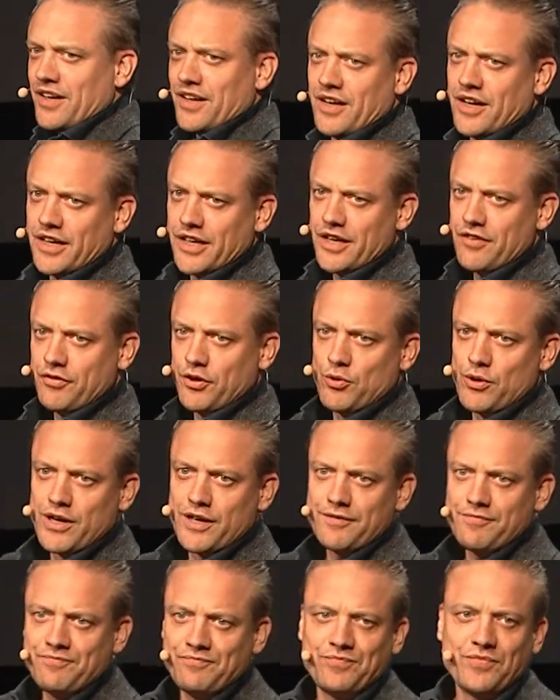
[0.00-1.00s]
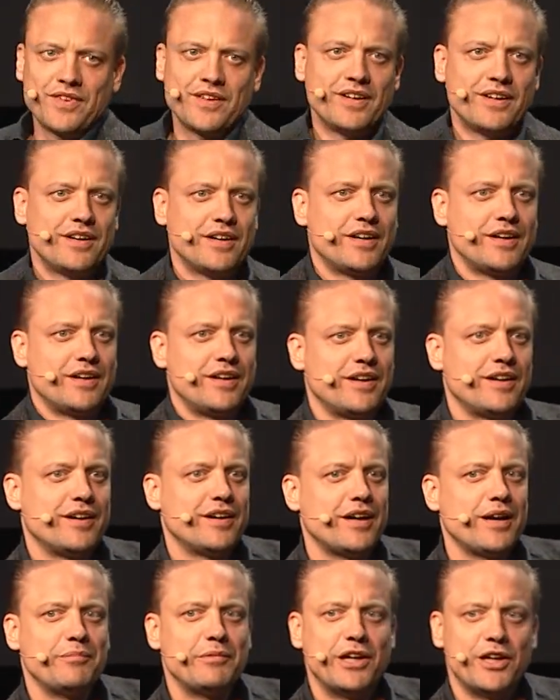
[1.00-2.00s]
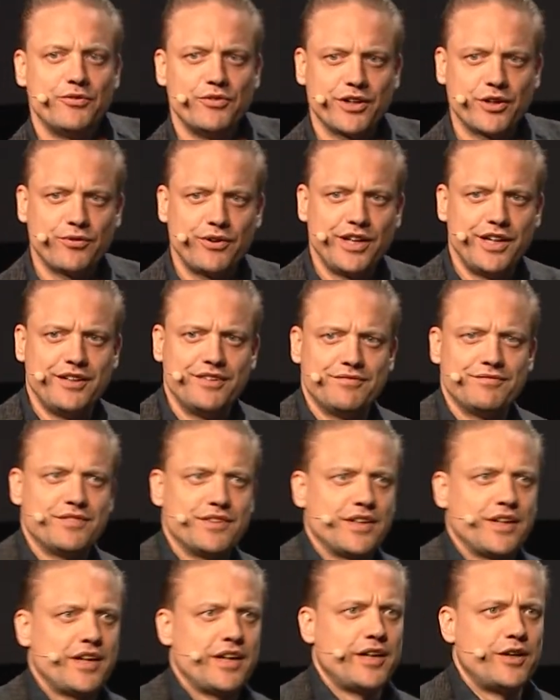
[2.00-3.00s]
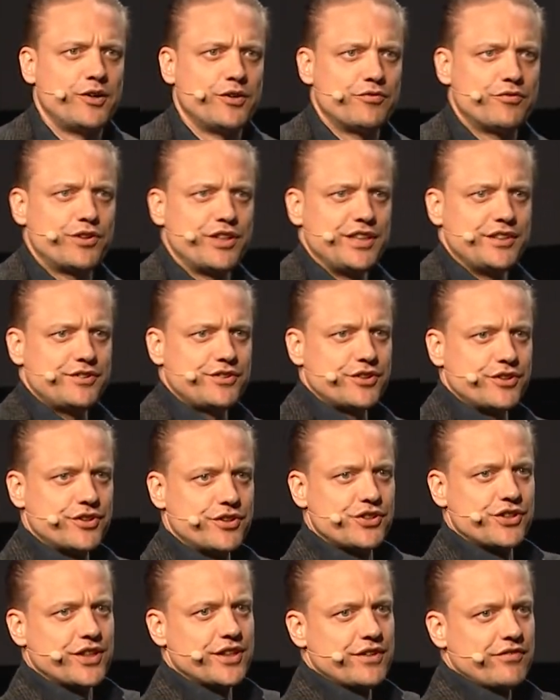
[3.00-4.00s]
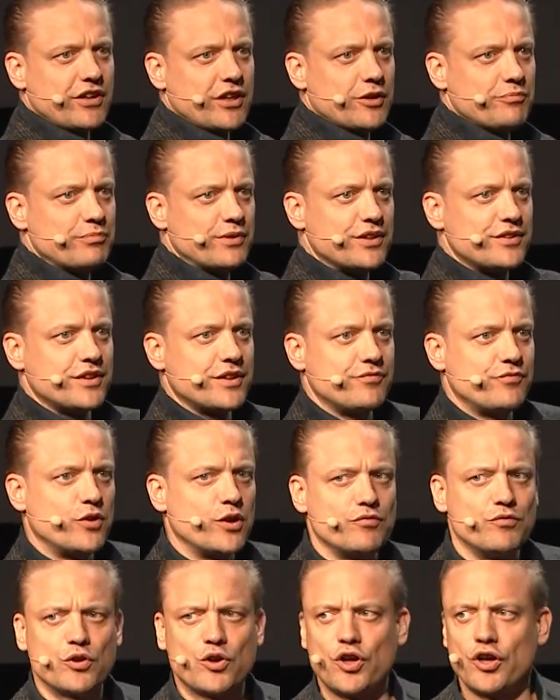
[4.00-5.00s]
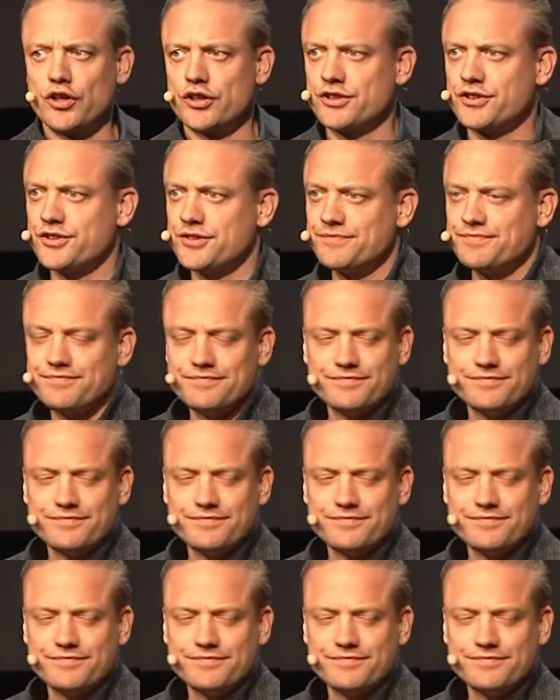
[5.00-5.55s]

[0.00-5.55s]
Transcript: Hi everyone, I'm Henrik Green, Head of Research and Development at Volvo Cars.